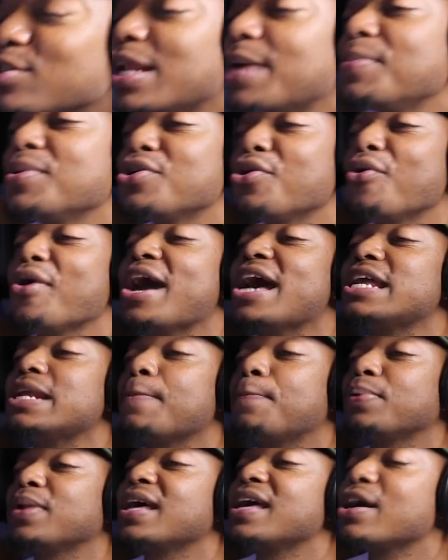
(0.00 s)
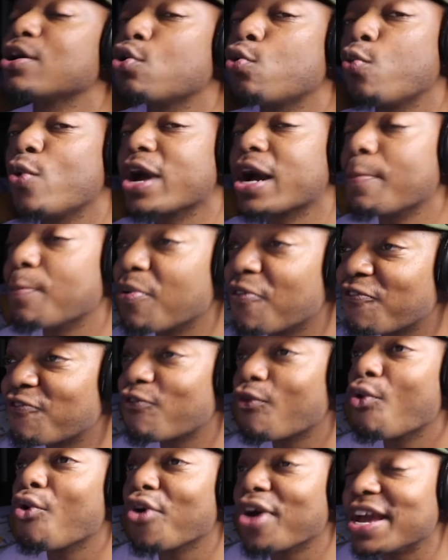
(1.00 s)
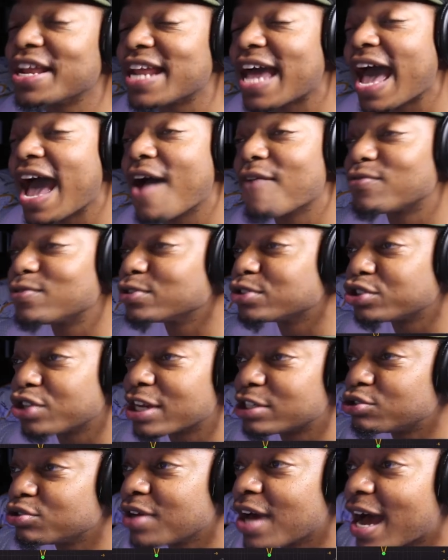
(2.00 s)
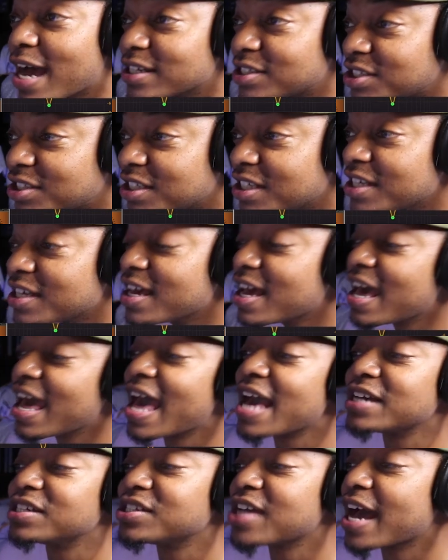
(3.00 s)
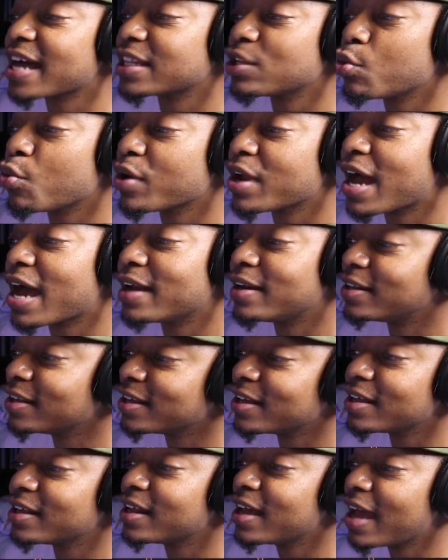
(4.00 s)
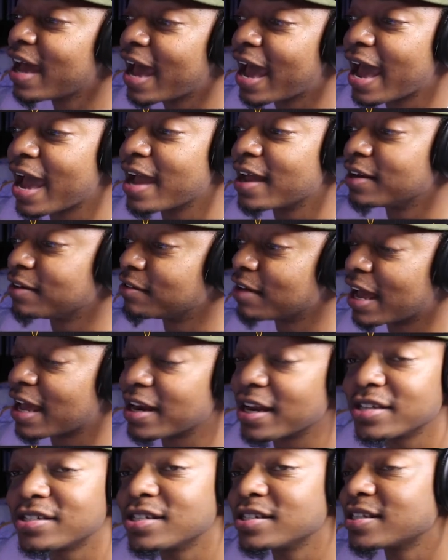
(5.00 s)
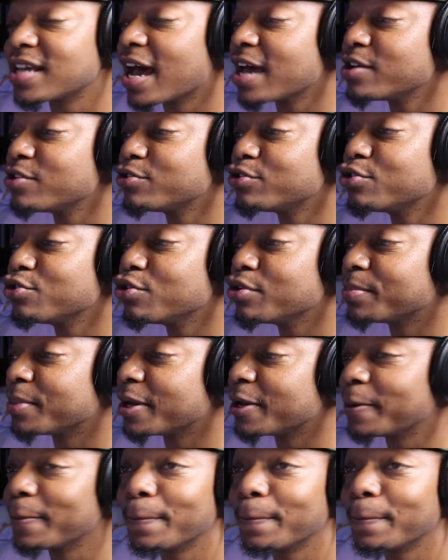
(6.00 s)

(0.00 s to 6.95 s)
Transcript: let me go ahead and play a quick before and after so that you guys see exactly what I did, and this is how you do it, man.